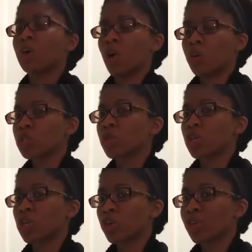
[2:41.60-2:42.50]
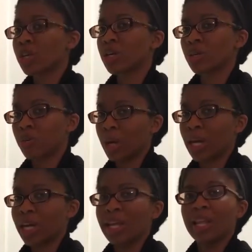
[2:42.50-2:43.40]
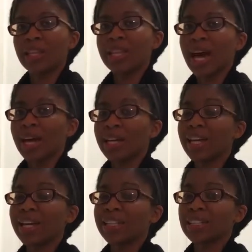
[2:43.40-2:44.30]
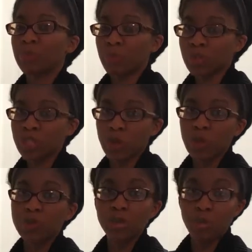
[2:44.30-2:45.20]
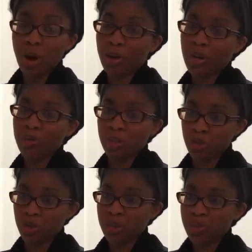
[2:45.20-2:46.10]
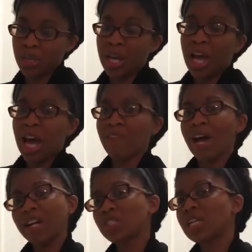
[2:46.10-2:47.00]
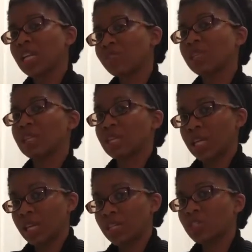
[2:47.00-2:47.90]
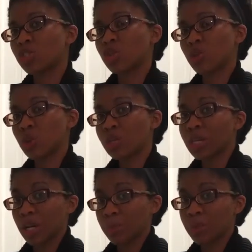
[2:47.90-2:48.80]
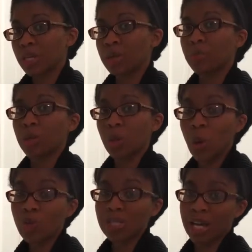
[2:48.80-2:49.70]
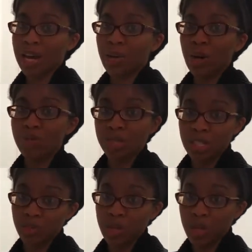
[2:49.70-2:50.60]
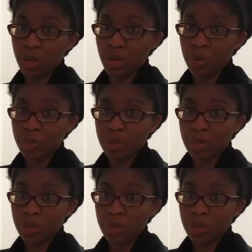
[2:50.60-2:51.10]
and also they curate it in a way that it preserves the bark of the tree. I've actually left the link to the company below the title of this video.